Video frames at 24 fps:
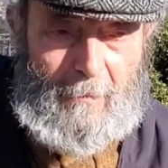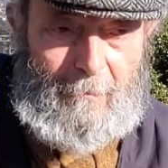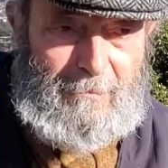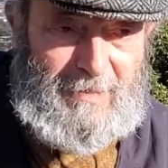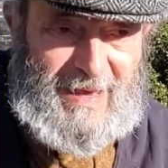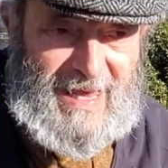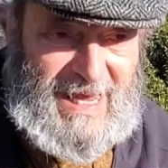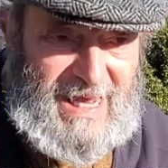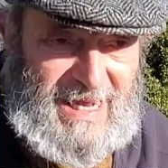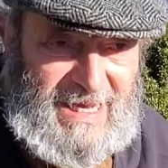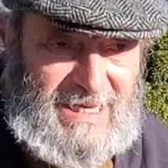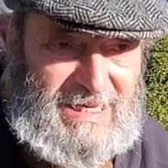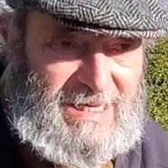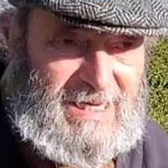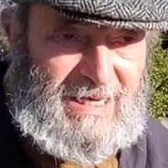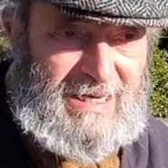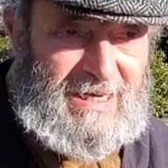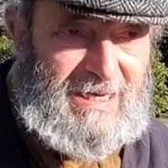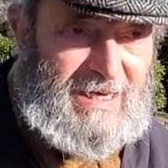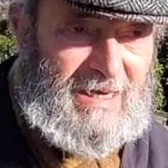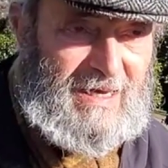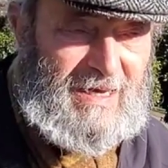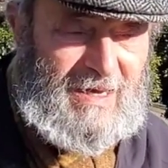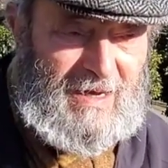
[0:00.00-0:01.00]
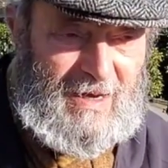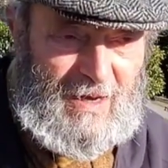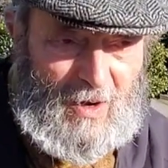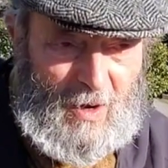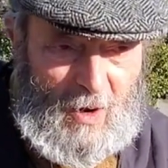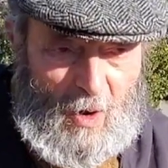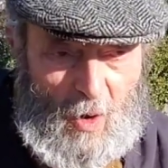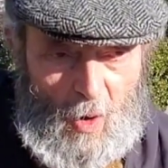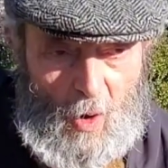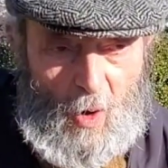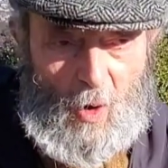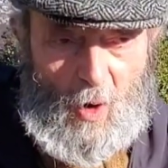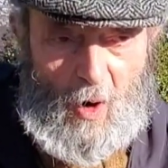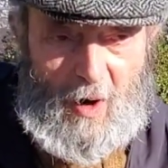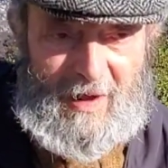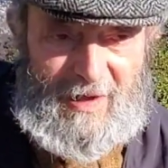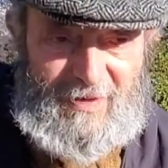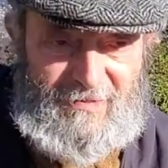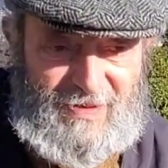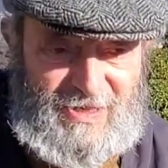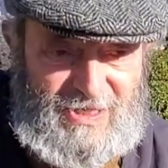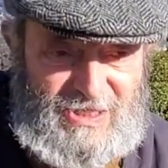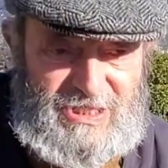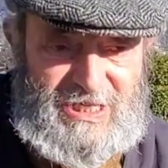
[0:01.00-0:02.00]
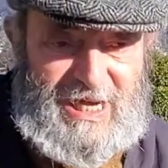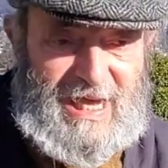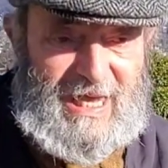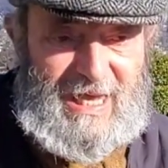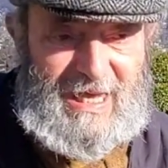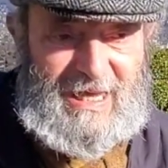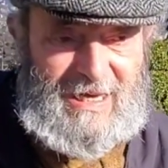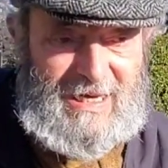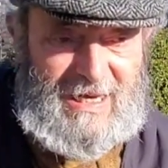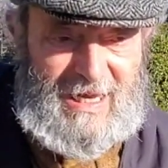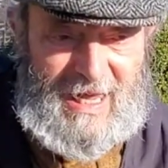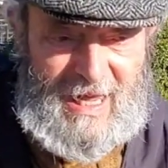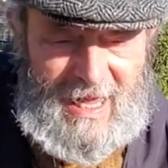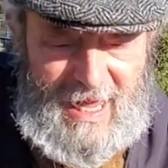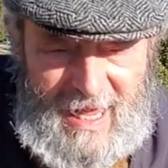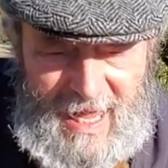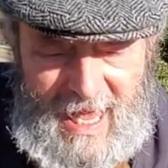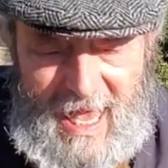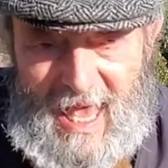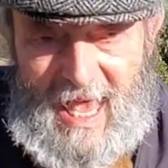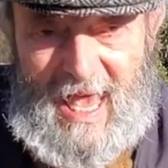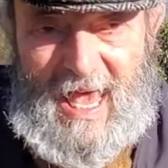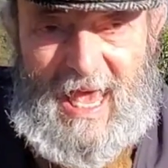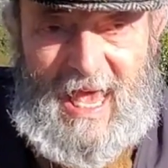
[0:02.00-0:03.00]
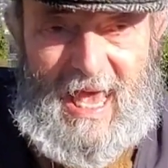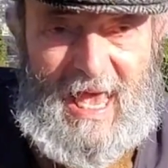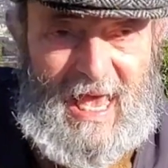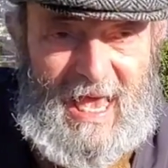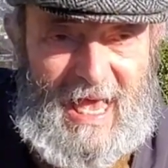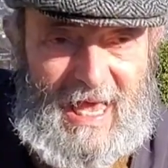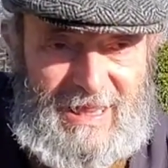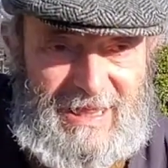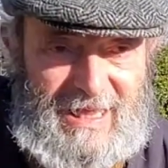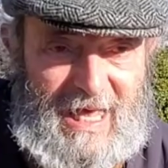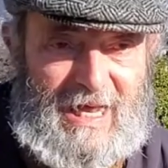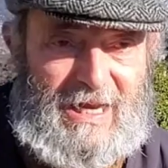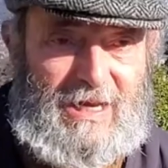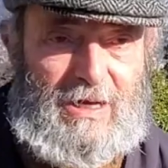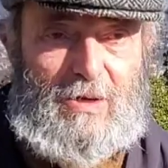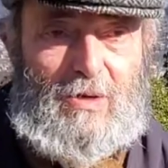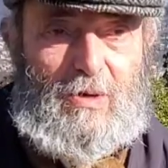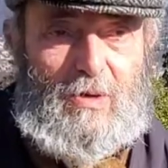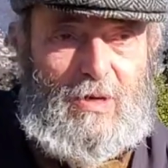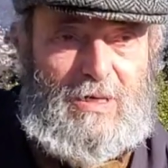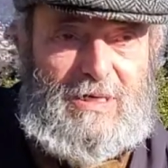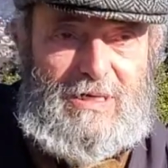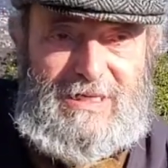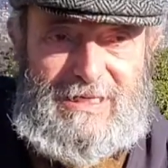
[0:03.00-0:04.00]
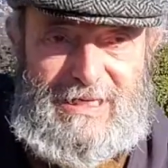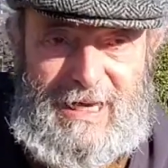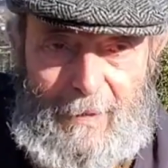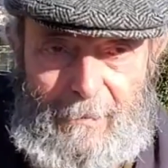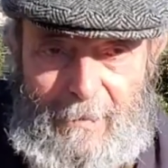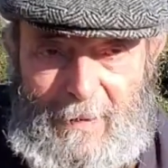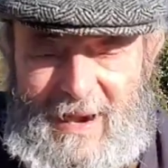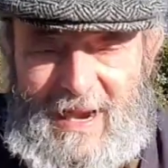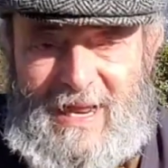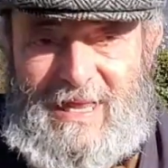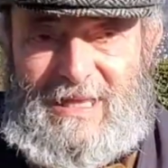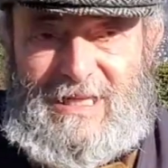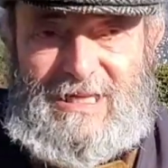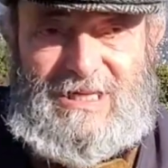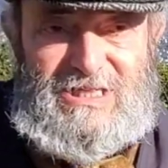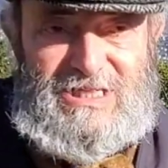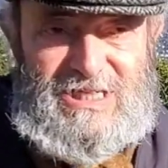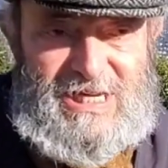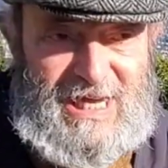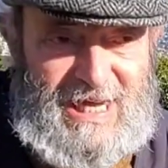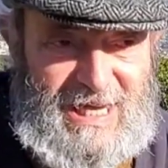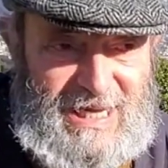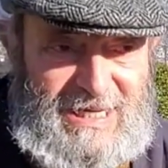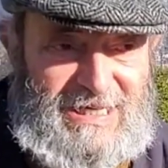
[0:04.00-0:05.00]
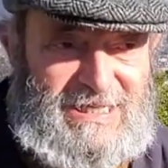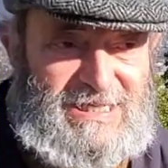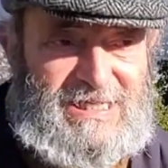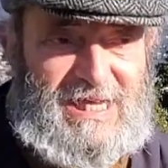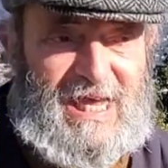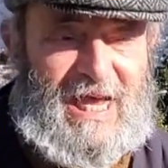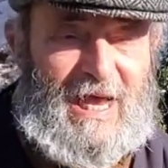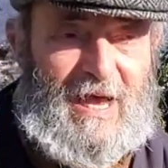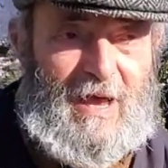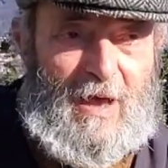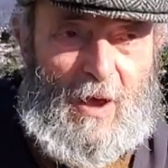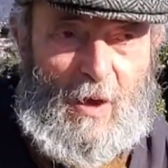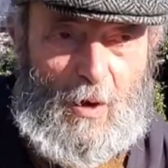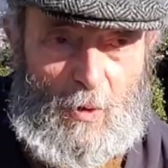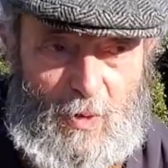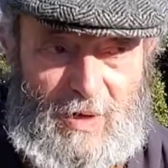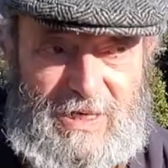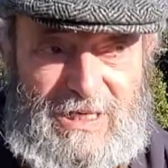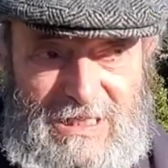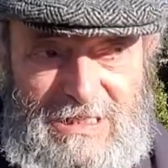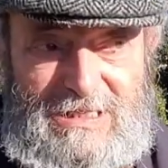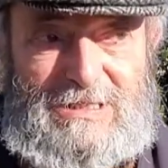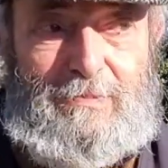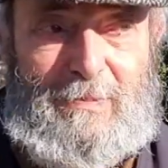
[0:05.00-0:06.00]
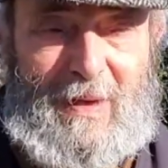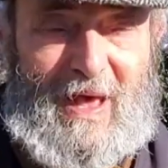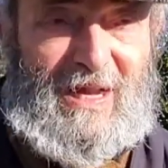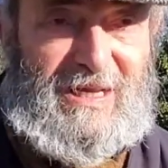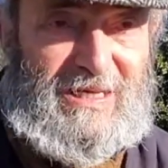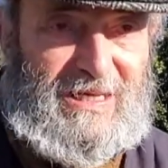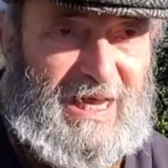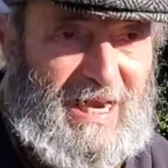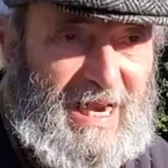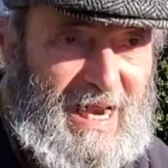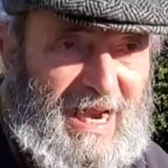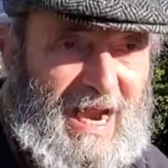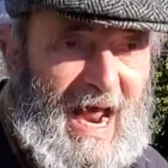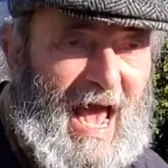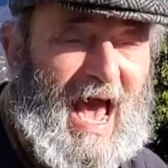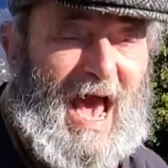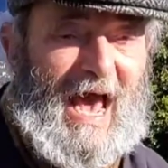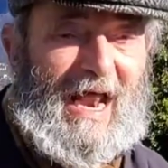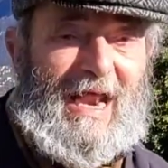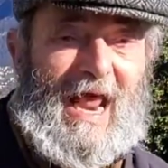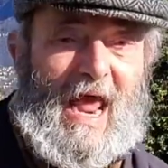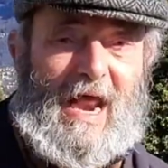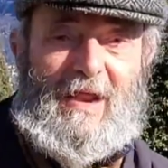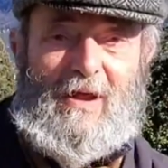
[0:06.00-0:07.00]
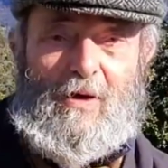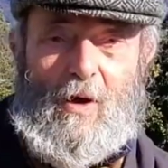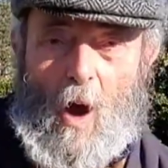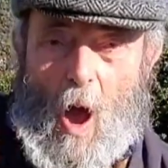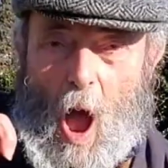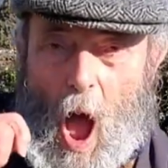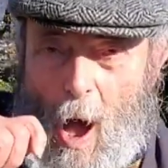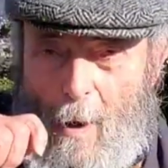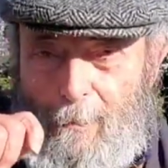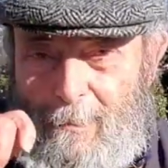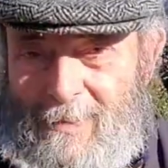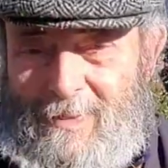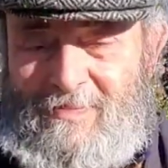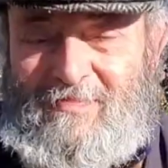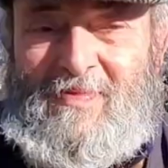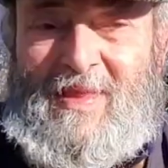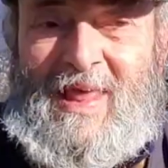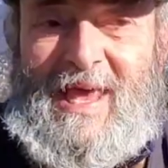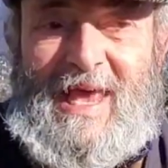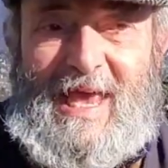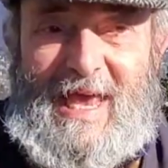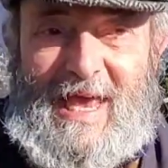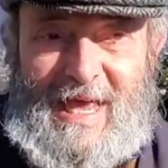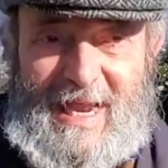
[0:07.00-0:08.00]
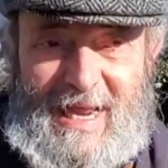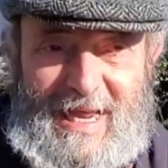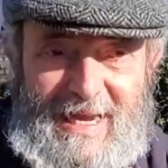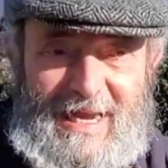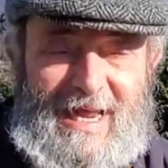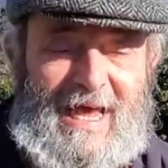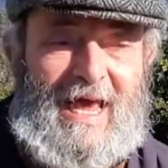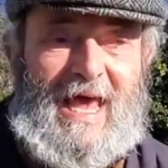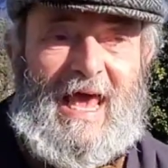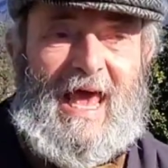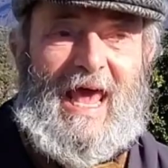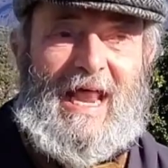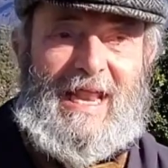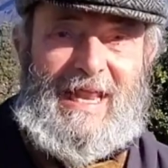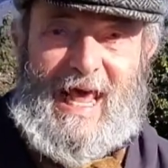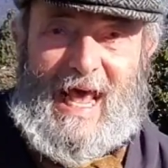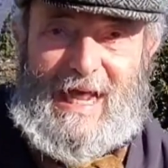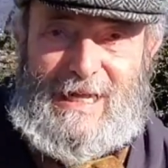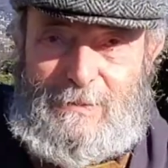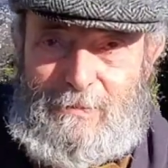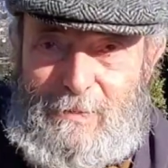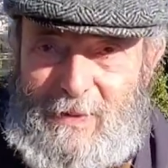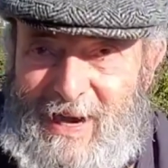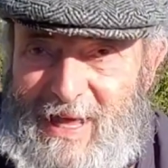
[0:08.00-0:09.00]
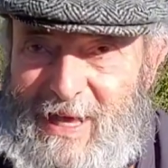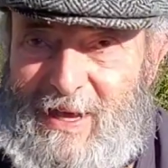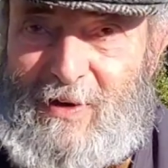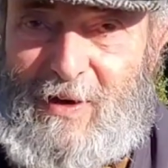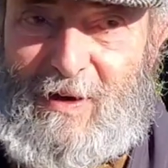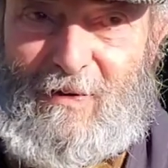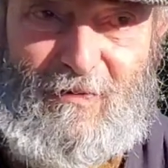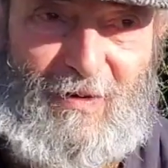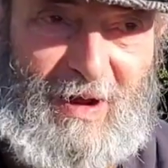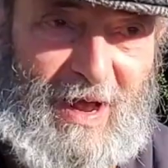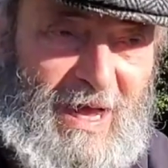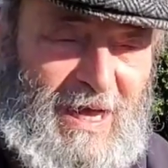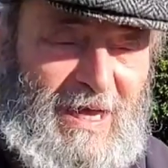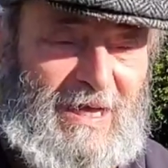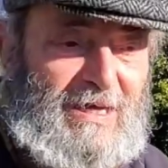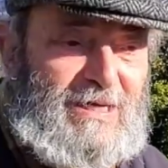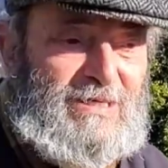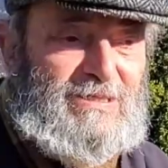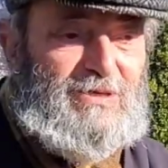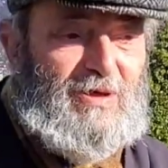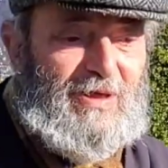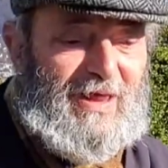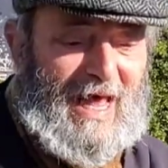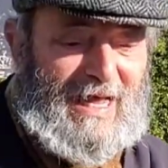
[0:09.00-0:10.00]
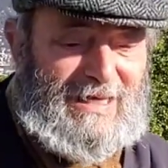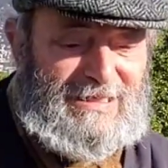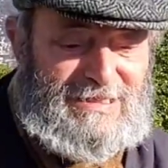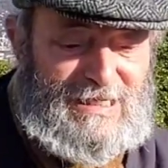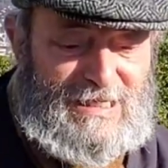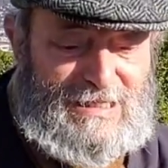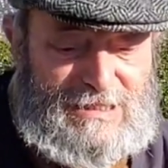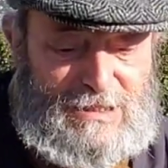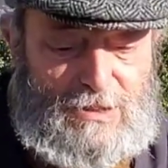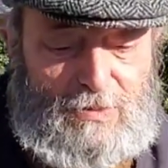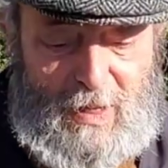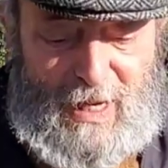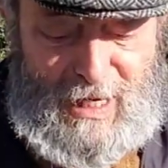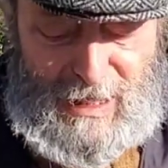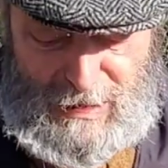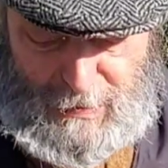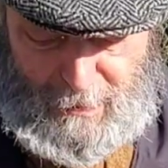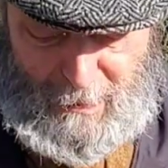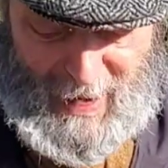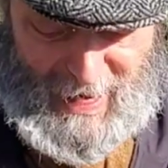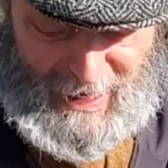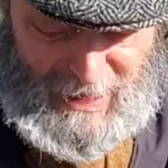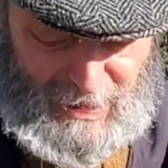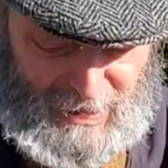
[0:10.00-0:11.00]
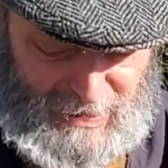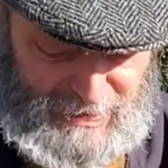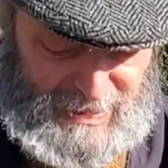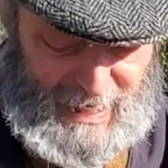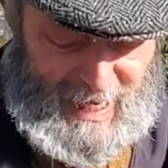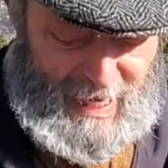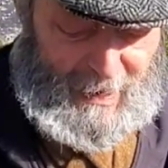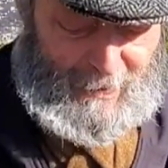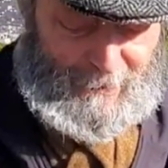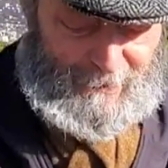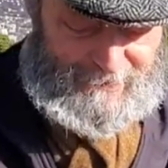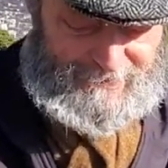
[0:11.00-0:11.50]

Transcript: meat or even chicken, and then you dip it in the cheese, which is melted and hot, and you eat it, and that's pretty good. So that's a Swiss specialty.